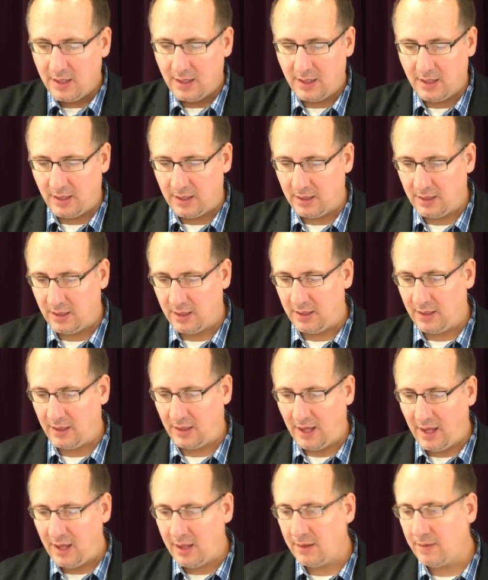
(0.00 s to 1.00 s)
And
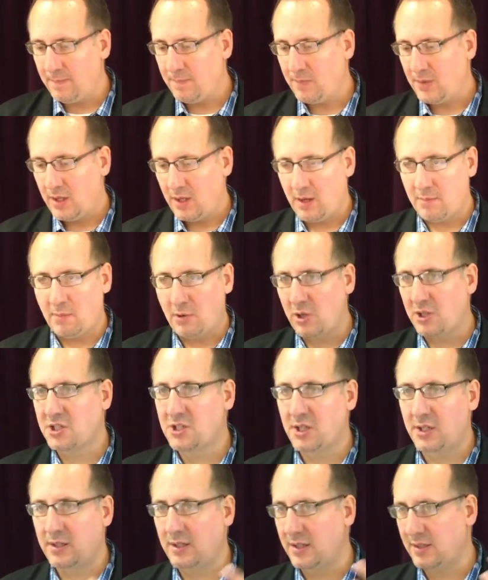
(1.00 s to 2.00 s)
again,
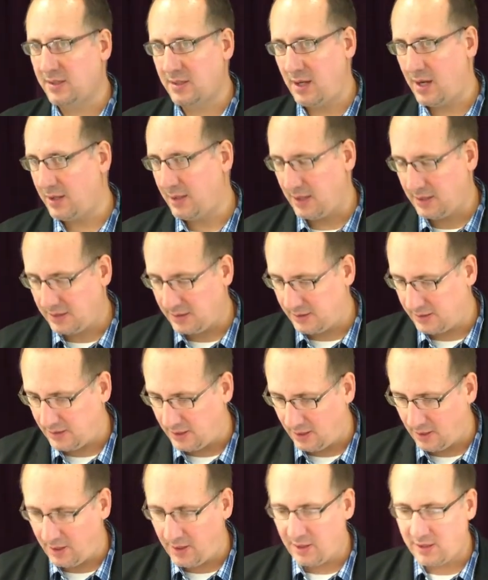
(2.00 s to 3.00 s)
immersion is not
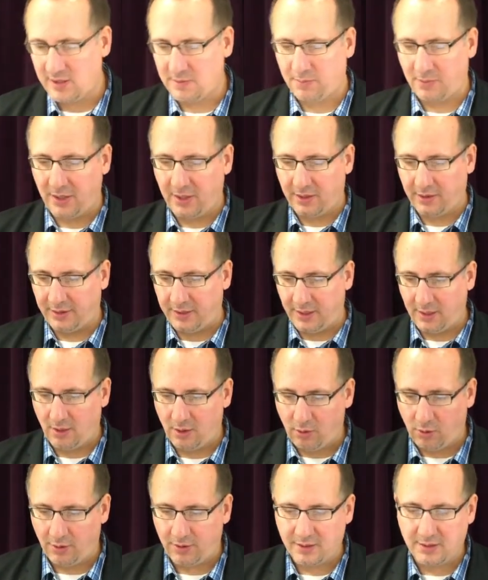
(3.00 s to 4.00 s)
necessary. Sprinkling,
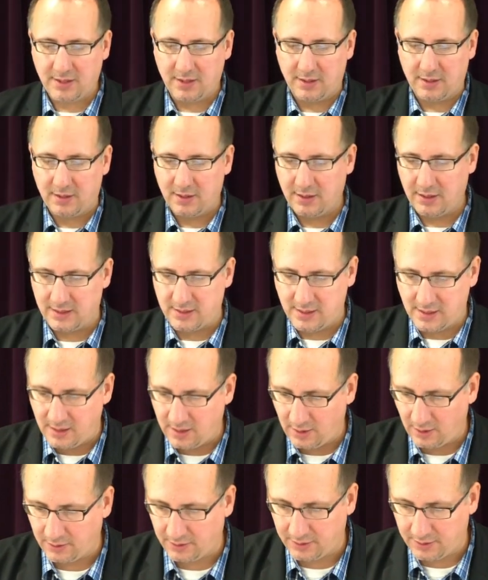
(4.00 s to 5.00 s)
according to
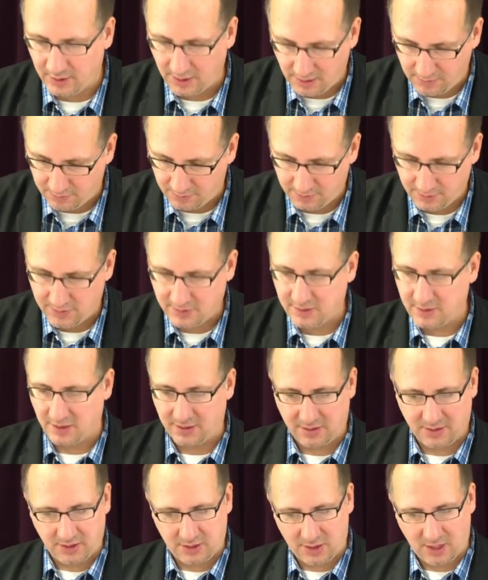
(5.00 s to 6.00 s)
Ezekiel and Hebrews,
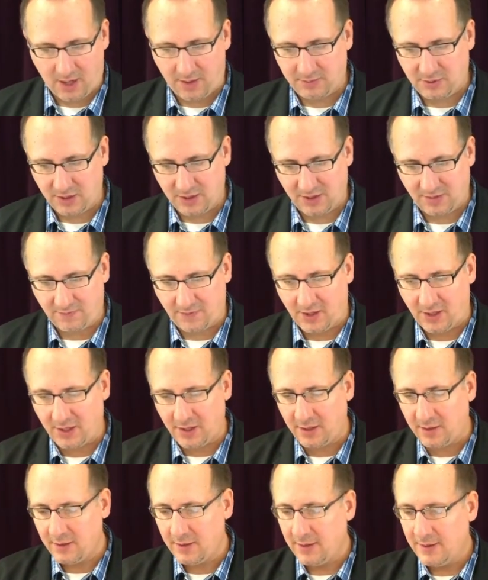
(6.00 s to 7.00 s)
does the job just
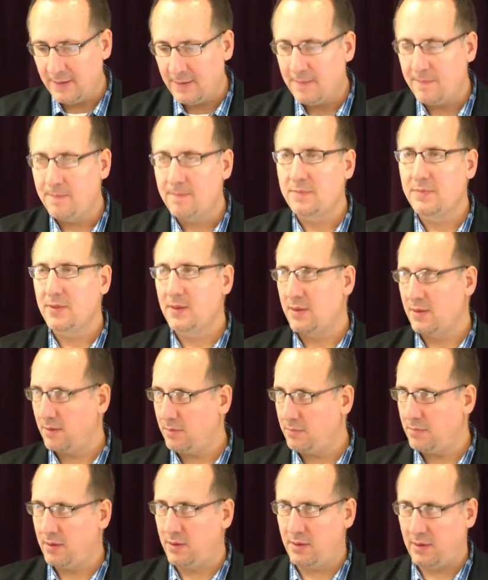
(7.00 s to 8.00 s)
fine.
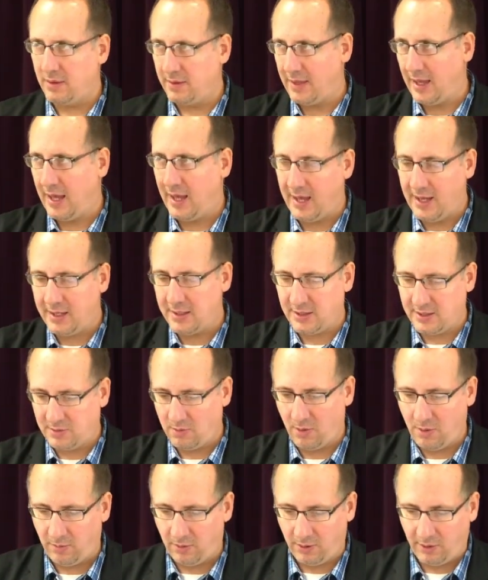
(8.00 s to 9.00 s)
The head is
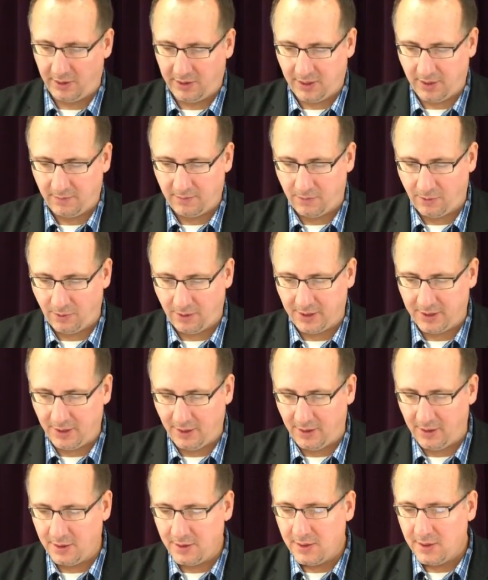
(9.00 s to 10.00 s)
what we're looking for
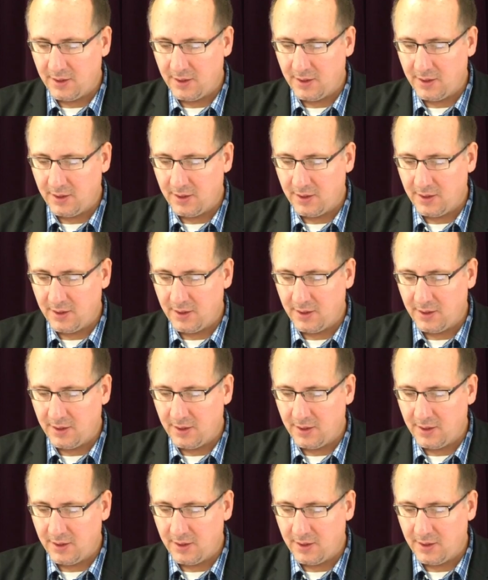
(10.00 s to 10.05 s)
here.